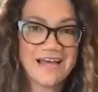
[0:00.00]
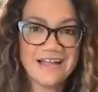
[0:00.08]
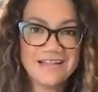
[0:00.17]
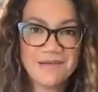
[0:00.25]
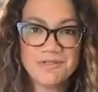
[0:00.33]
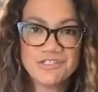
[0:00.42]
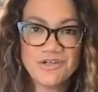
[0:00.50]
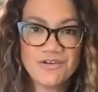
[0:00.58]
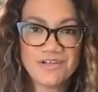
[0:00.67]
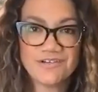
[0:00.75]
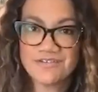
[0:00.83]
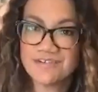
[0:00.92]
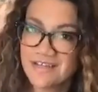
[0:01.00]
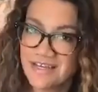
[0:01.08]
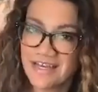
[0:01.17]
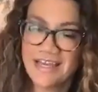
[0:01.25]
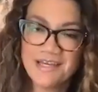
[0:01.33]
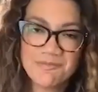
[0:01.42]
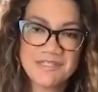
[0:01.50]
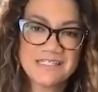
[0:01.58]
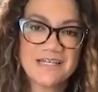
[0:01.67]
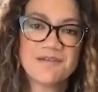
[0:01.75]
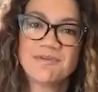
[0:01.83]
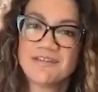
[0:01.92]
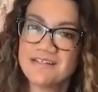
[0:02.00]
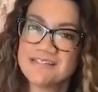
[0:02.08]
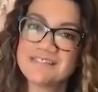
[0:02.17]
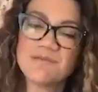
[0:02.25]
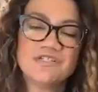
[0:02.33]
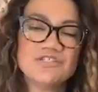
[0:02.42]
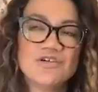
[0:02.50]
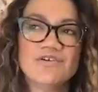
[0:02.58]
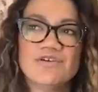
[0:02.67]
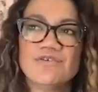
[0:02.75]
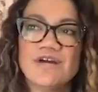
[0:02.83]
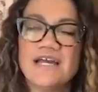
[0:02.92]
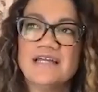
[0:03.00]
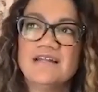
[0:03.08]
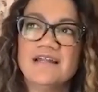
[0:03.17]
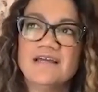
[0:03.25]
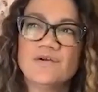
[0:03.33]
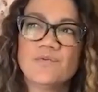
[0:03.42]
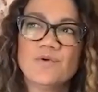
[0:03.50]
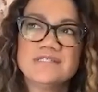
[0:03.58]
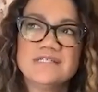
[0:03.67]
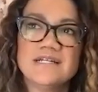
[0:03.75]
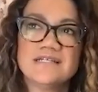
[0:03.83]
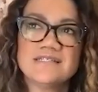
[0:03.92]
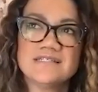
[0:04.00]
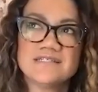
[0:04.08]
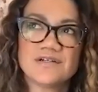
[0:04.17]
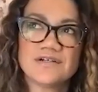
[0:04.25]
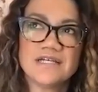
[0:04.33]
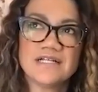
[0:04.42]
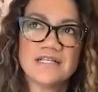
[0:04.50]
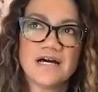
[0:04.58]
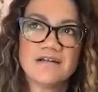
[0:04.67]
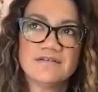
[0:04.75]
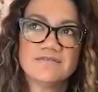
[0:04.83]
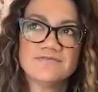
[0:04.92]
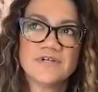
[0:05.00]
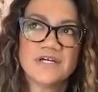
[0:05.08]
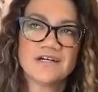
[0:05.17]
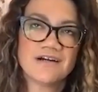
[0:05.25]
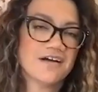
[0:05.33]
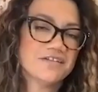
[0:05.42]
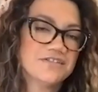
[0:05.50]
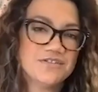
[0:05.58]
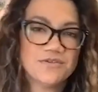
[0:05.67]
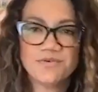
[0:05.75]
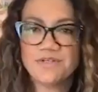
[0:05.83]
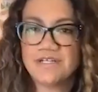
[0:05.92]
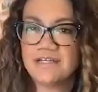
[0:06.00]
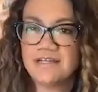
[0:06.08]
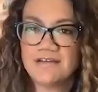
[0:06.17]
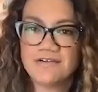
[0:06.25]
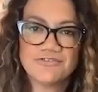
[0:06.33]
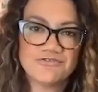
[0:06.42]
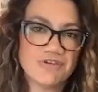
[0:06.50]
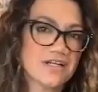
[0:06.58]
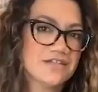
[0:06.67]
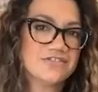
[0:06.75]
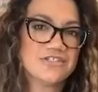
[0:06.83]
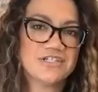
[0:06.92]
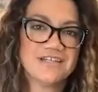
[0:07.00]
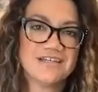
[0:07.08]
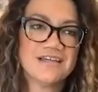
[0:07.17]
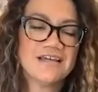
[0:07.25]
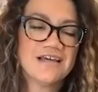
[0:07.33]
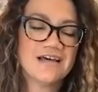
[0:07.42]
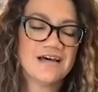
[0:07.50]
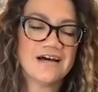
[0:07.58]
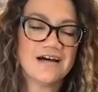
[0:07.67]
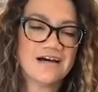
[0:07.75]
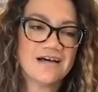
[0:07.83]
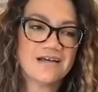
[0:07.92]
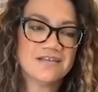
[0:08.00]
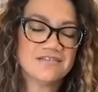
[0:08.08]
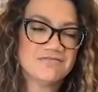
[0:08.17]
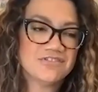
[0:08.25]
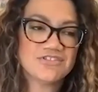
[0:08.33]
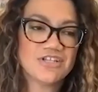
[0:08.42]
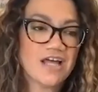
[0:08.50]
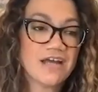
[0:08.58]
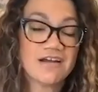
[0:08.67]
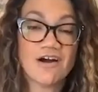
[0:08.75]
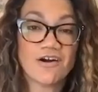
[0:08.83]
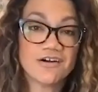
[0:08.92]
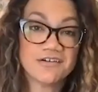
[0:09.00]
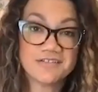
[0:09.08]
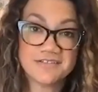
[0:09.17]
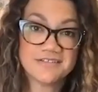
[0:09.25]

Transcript: Let me show you." "Hey, I'm excited about this. Let me show you." And and there wasn't necessarily a lot of continuity or strategy, uh, just a lot of heart.